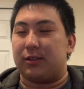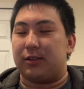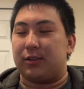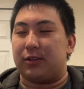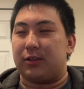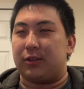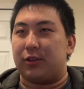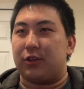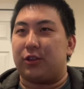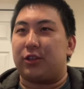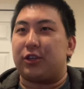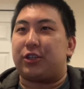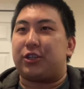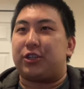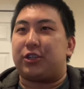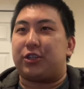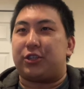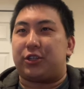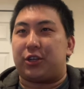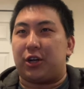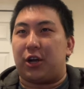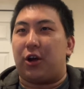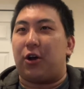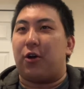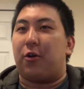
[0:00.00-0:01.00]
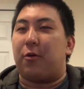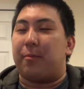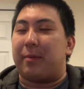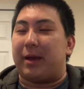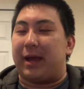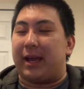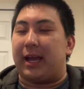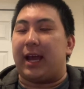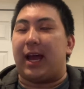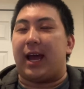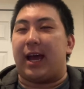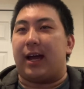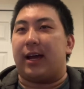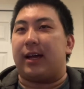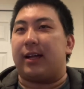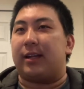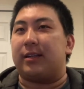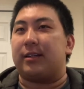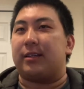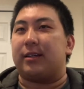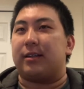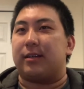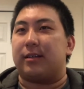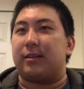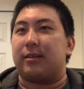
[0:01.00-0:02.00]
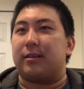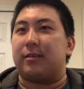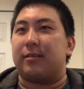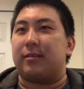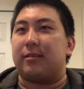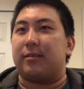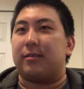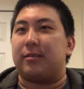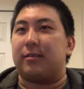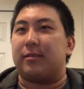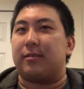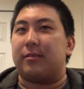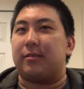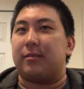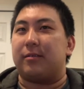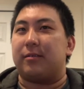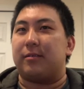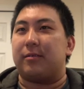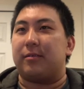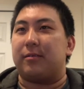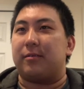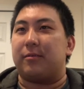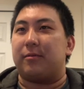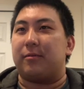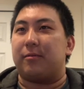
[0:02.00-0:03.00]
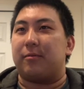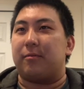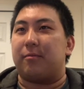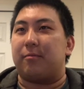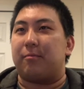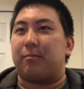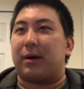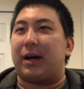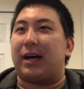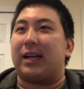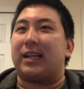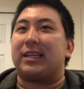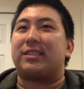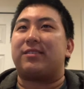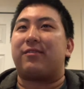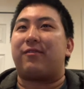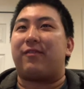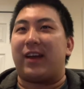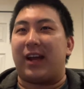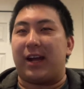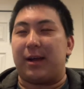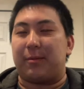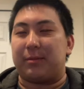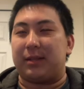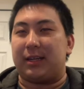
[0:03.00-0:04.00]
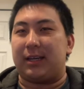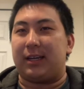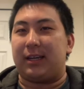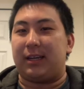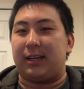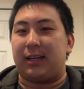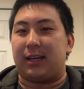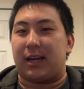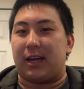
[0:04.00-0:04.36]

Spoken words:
The show may end, but its family